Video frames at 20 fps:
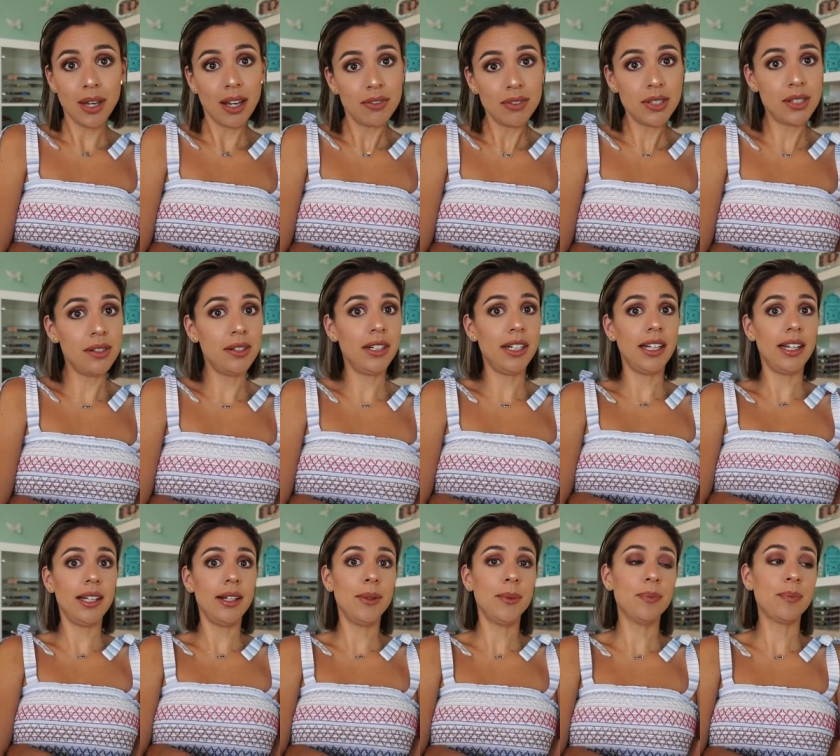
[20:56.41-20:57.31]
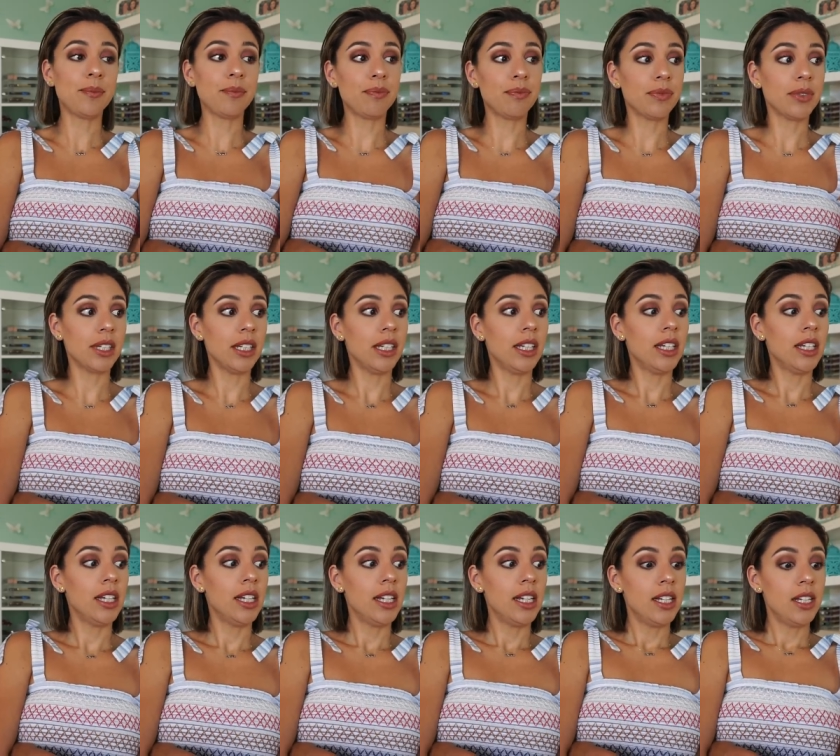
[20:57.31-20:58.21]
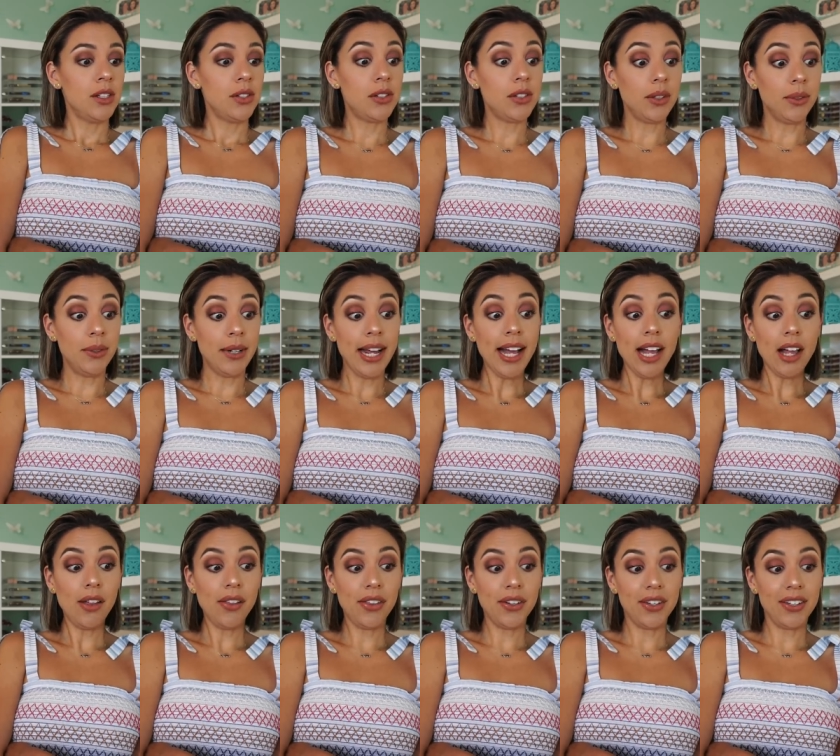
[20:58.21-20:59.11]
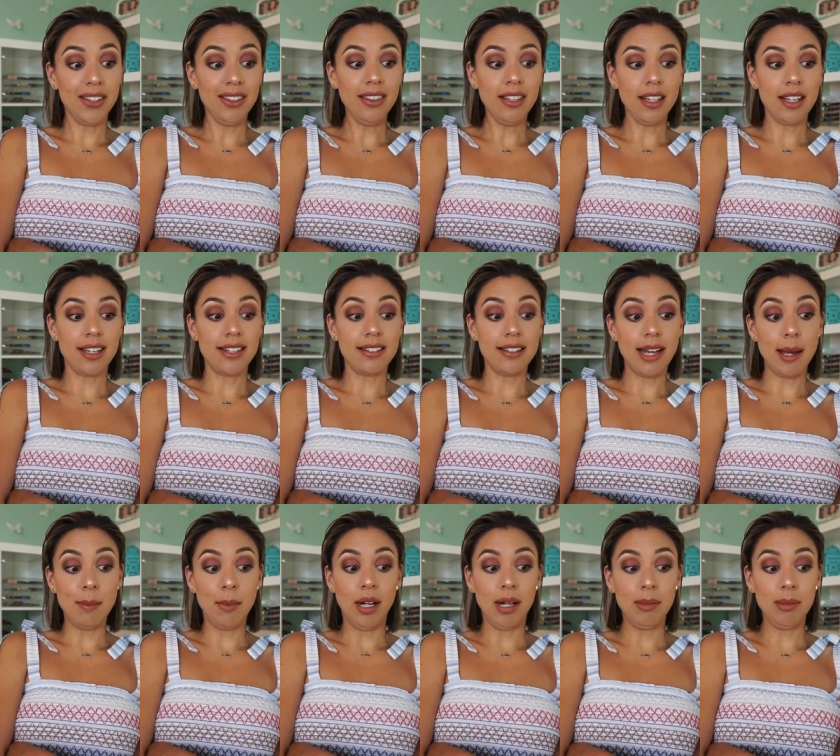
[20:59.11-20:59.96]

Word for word: cafeteria. So now the good thing is I'm